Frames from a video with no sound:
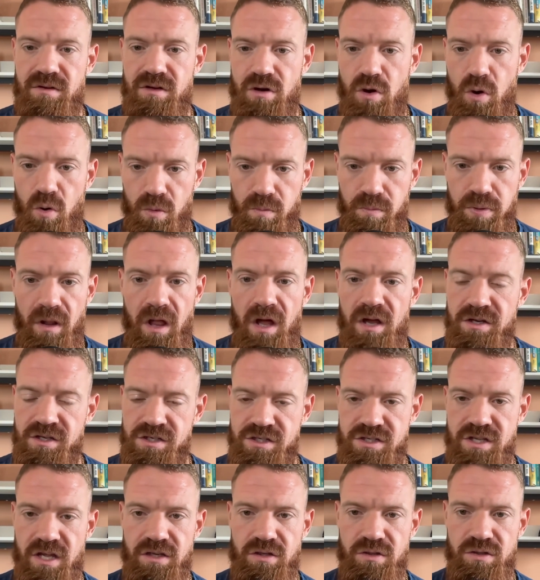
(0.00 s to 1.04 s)
cold
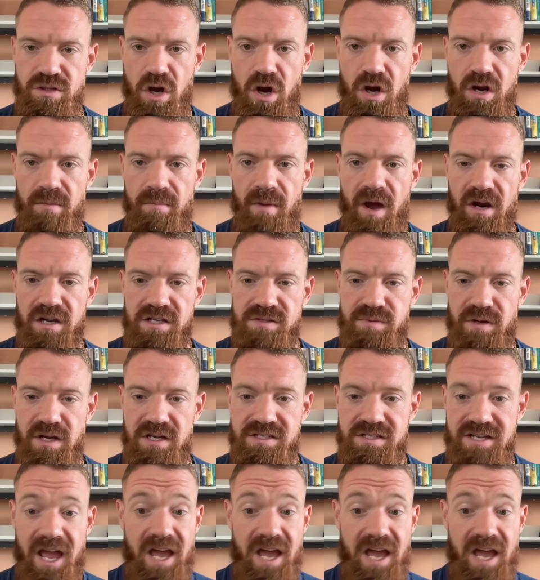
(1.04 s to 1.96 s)
plunge that you talk about is because,